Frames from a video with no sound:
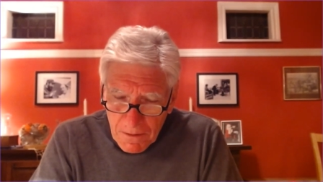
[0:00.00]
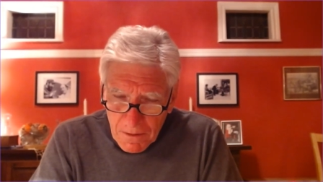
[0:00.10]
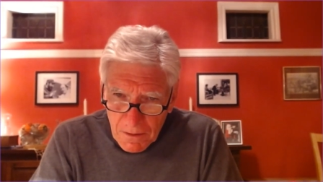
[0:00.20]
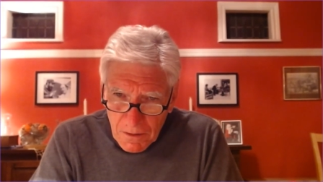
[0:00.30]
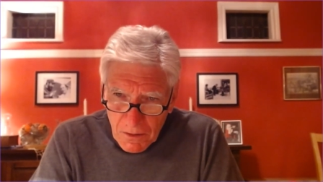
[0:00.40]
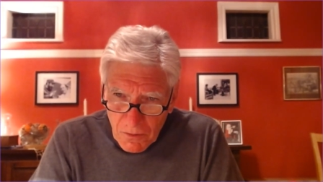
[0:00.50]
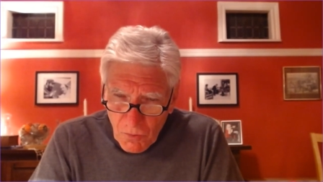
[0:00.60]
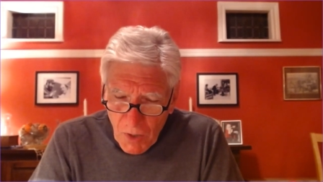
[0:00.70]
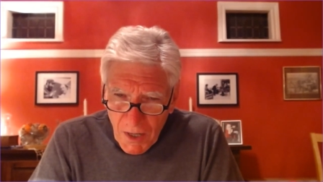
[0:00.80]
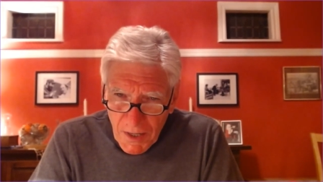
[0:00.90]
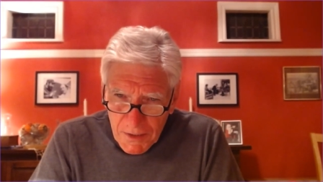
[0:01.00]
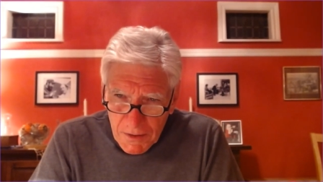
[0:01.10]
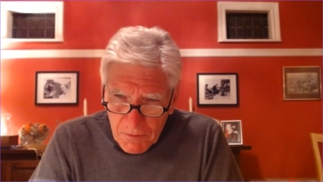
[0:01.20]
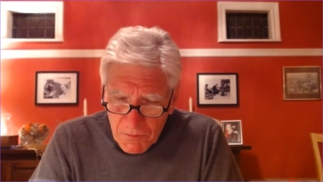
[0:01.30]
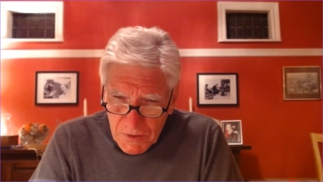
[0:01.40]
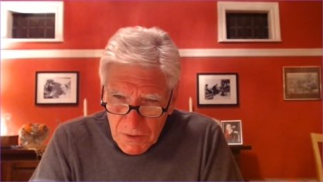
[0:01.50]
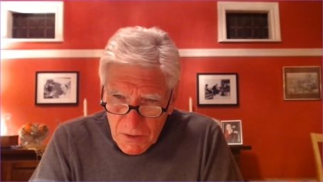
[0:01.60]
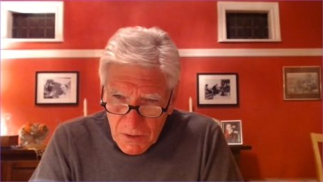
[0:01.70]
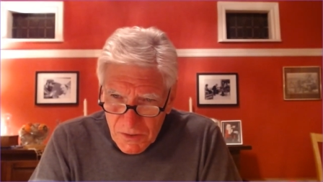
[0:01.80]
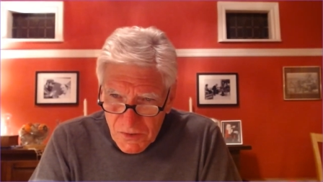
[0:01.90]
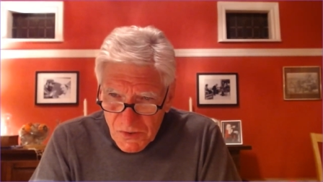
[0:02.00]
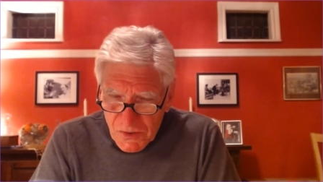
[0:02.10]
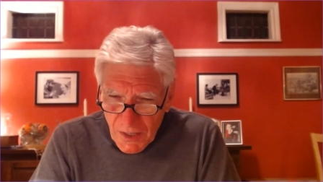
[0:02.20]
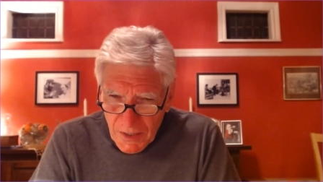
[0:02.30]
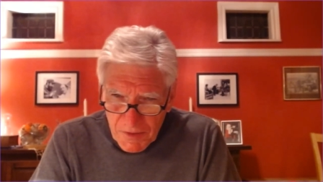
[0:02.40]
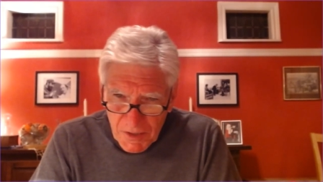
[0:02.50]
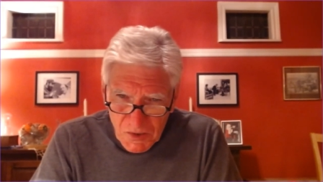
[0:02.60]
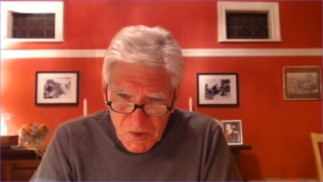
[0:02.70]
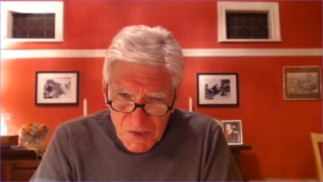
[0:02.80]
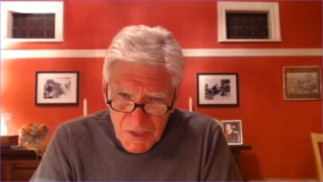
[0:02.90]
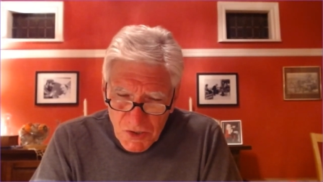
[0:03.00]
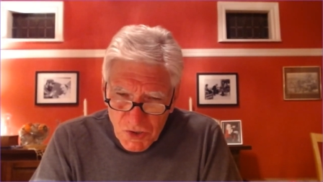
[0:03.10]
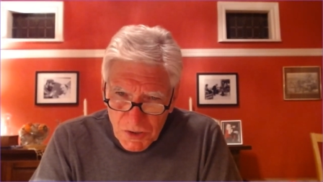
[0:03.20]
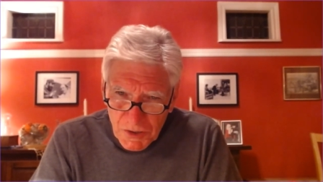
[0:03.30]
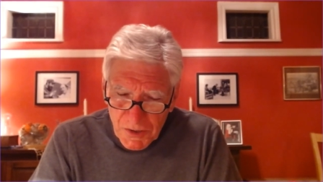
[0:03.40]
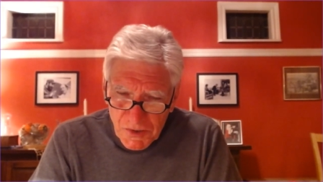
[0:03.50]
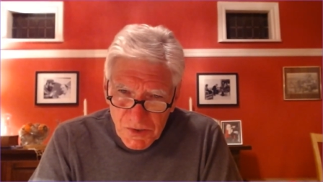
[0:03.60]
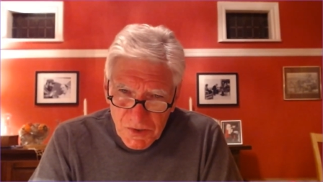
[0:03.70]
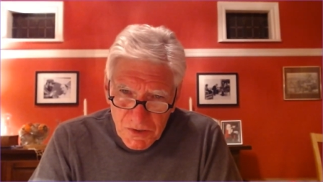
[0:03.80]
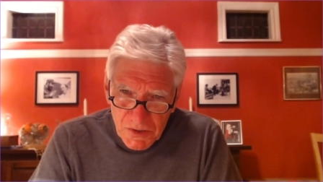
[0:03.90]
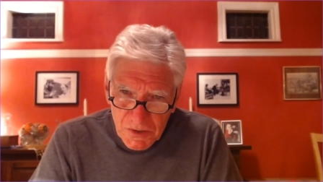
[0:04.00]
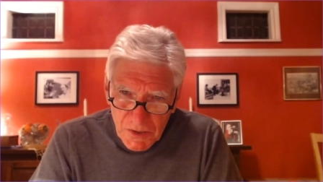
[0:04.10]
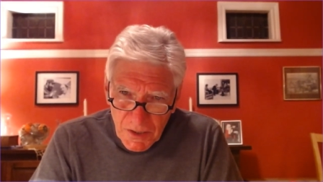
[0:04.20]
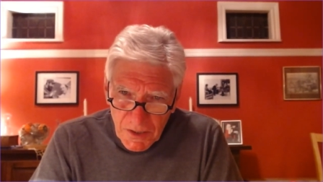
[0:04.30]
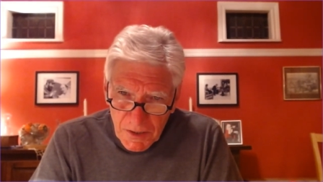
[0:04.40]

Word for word: Uh, why? Because I'm an existentialist um,